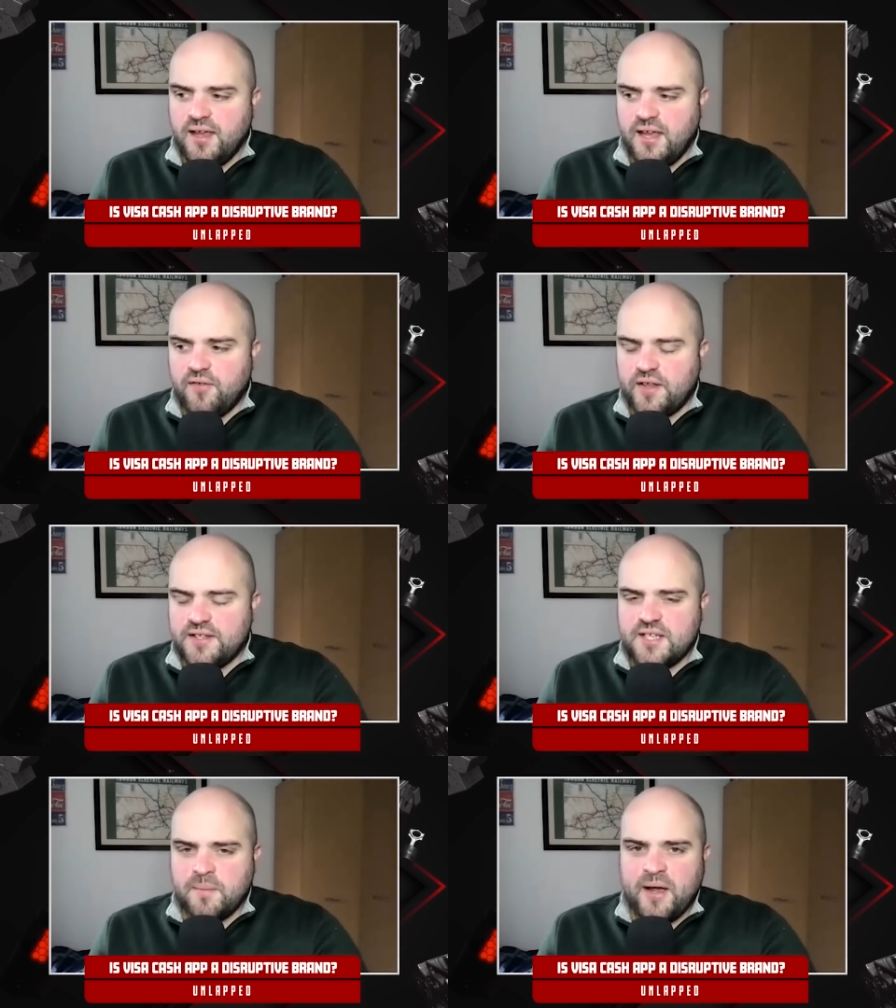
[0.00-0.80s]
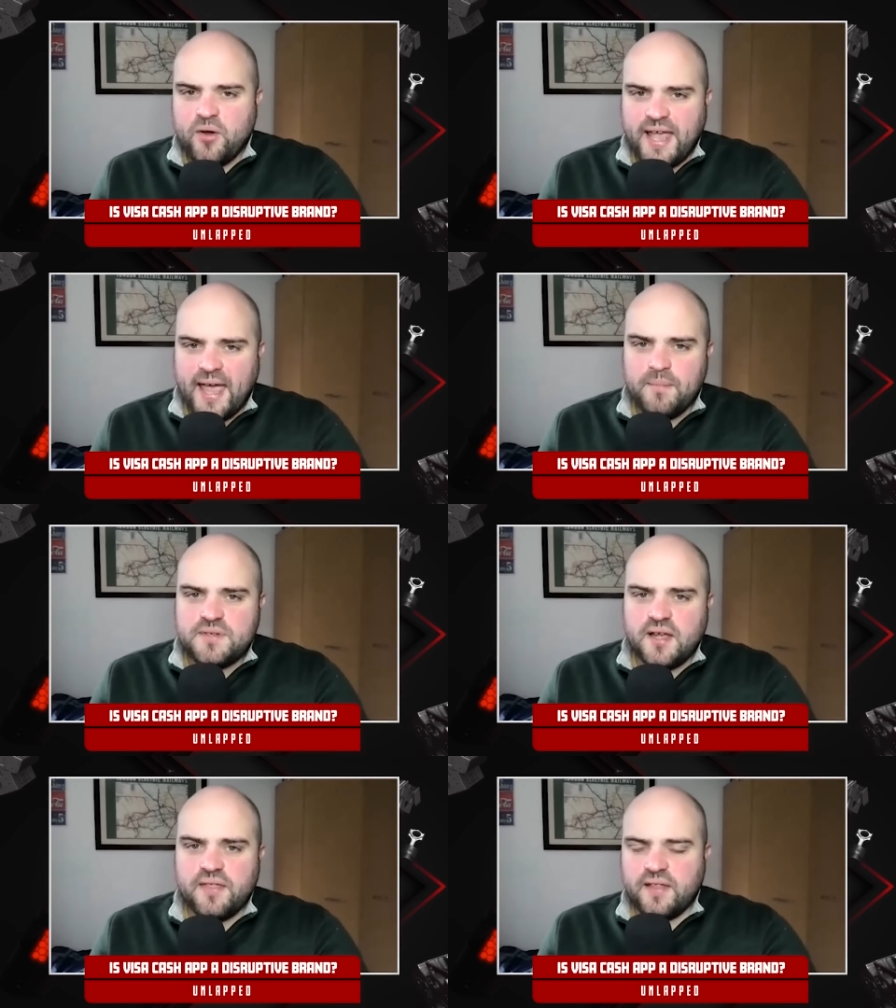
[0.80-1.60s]
if they'd somehow kept,
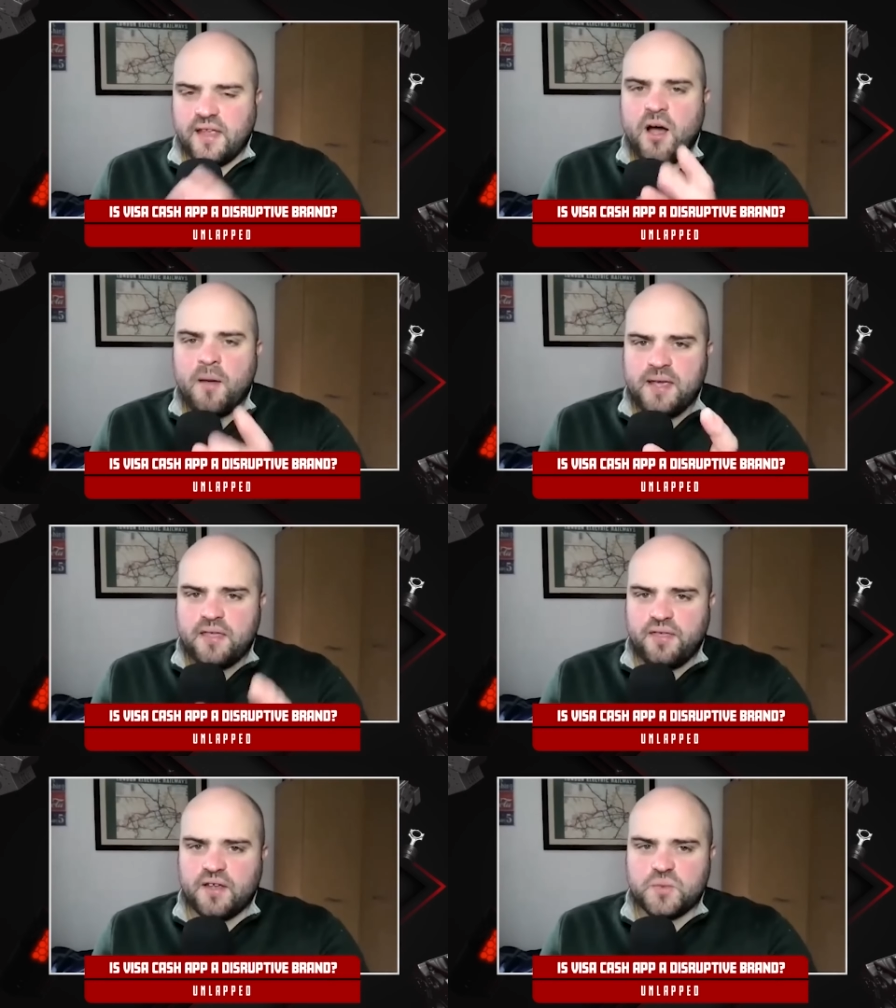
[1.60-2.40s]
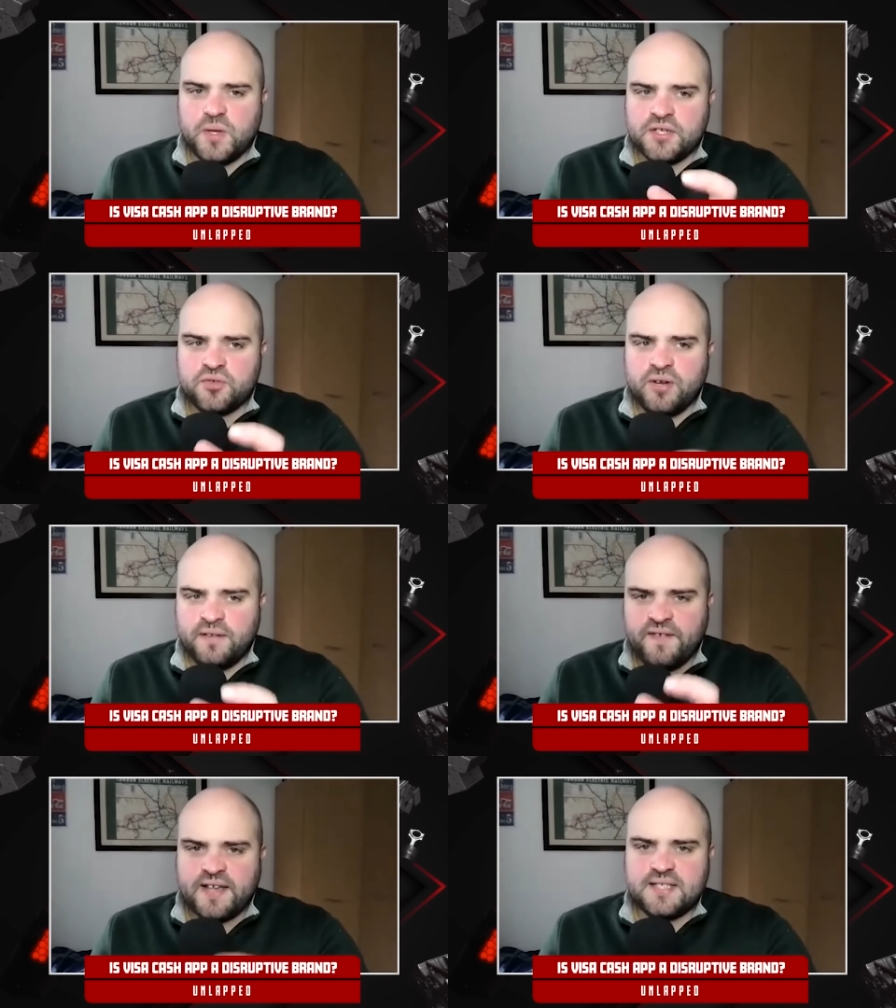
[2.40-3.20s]
I think the RB thing as well is a really
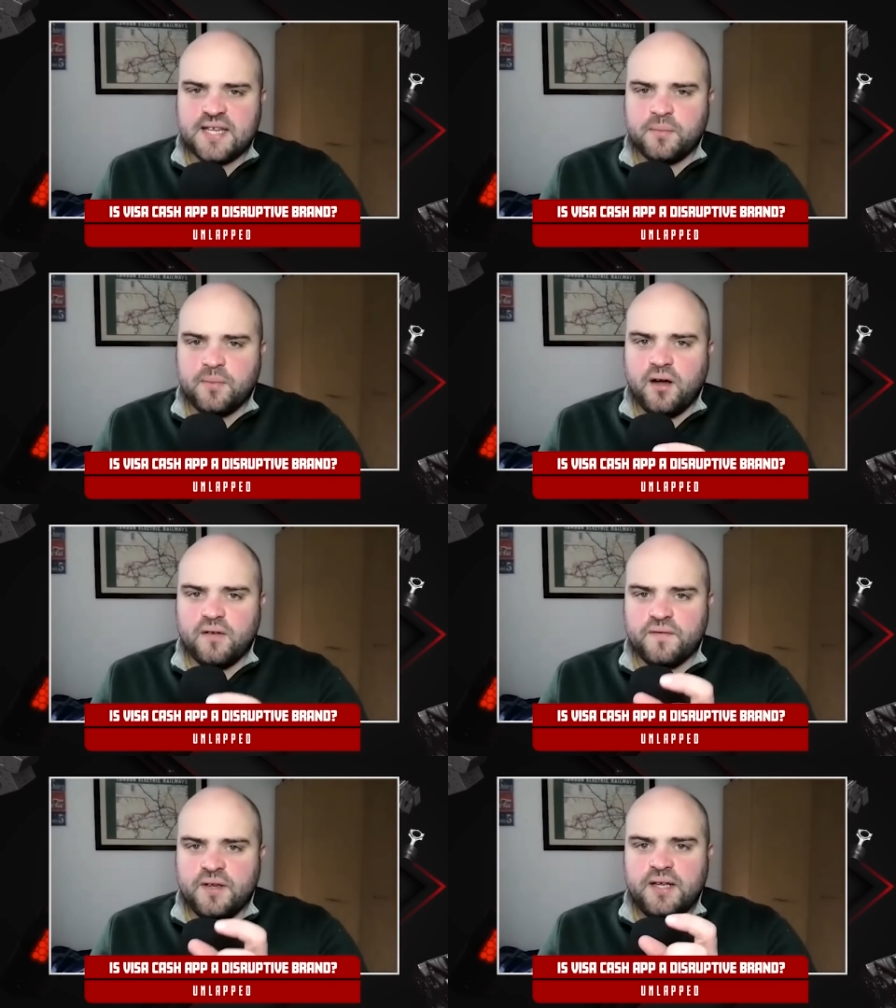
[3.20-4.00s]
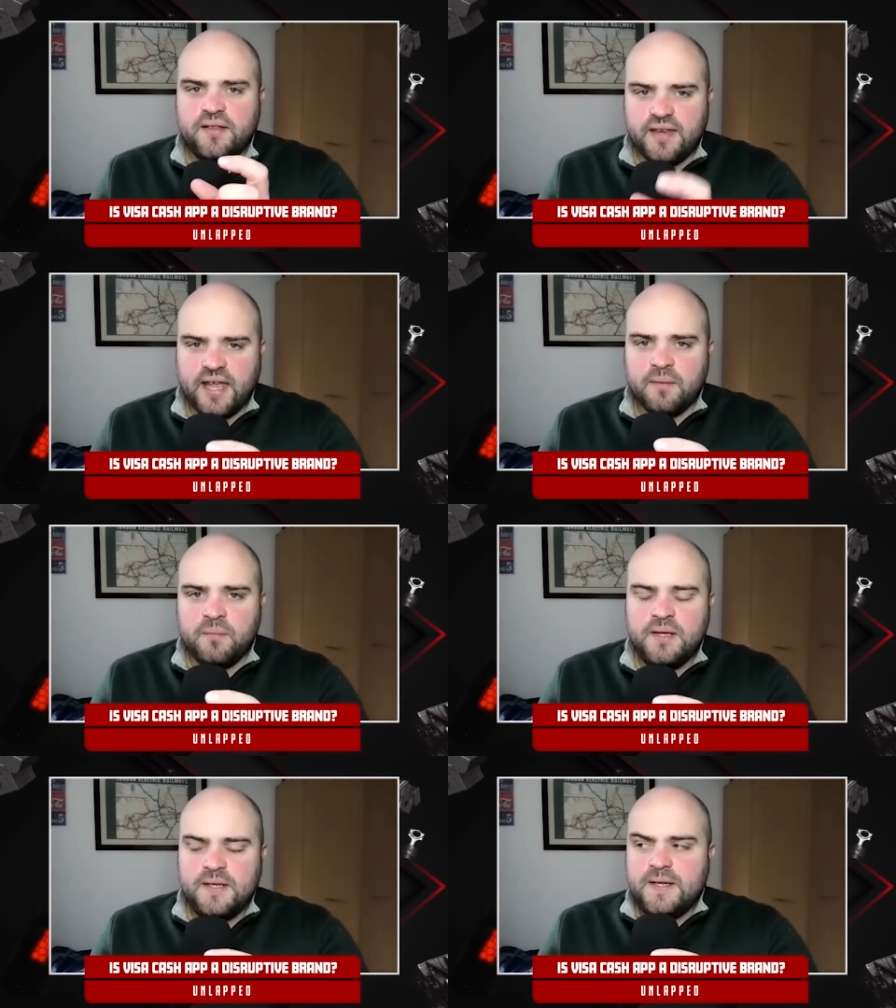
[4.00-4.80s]
fascinating part of the name. Mm-hmm.